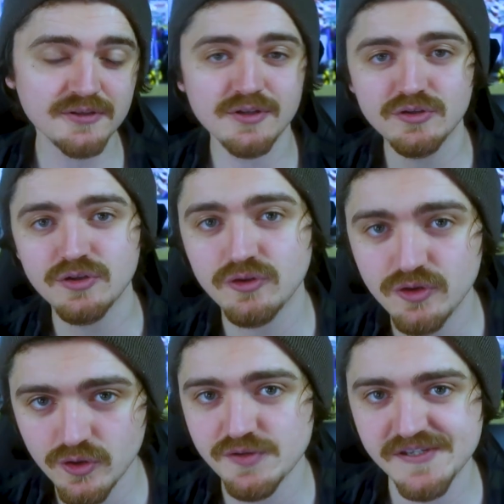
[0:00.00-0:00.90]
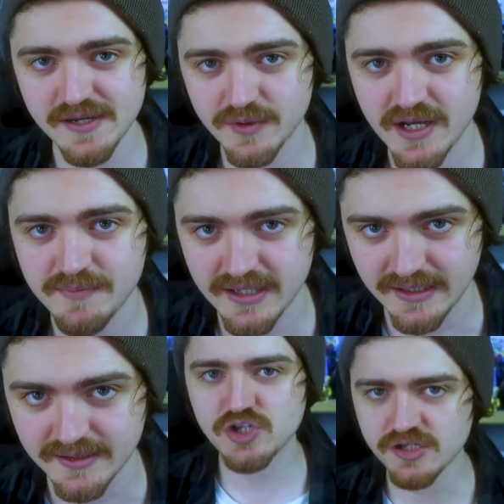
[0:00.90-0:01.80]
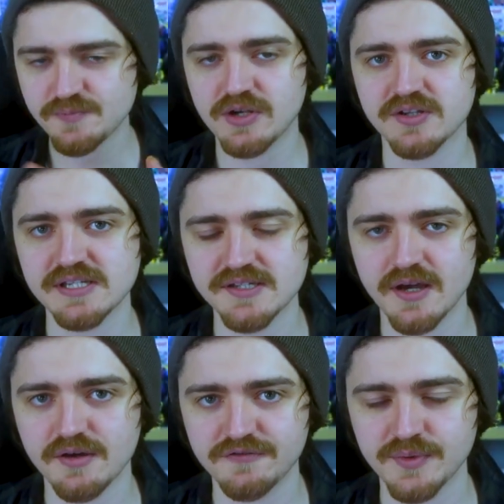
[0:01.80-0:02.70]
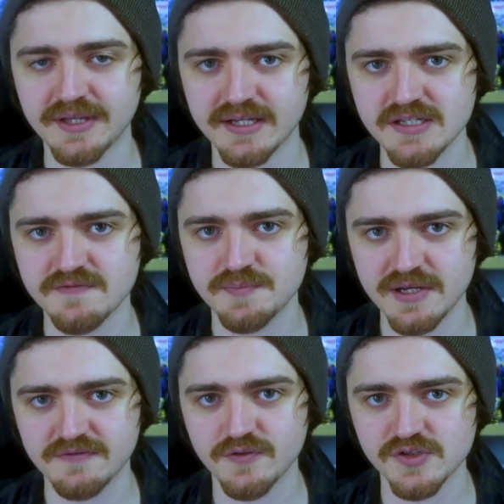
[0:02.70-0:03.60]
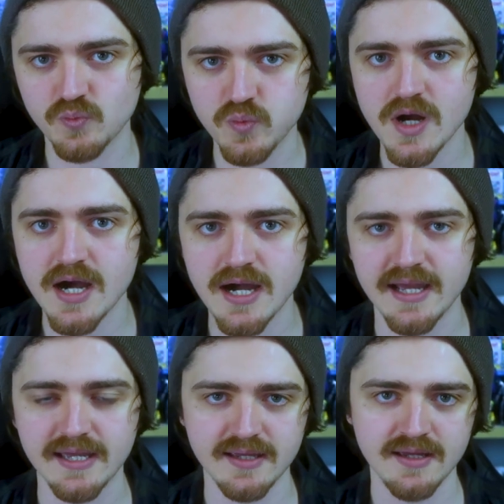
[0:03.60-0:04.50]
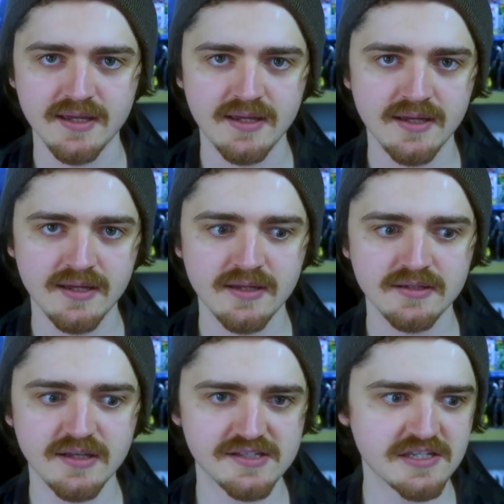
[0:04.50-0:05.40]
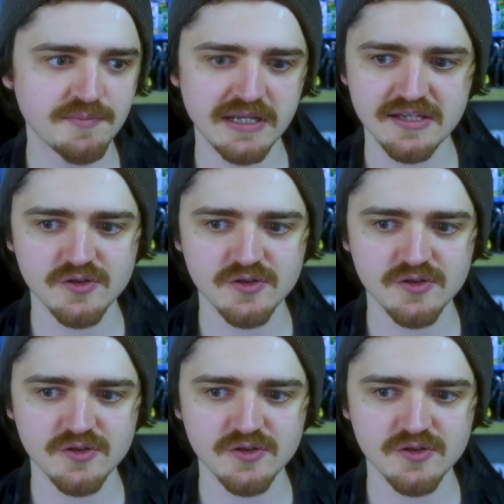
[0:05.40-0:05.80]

Do, do, do you see what I mean? Just because he's cut off from the negative speed force, why does this mean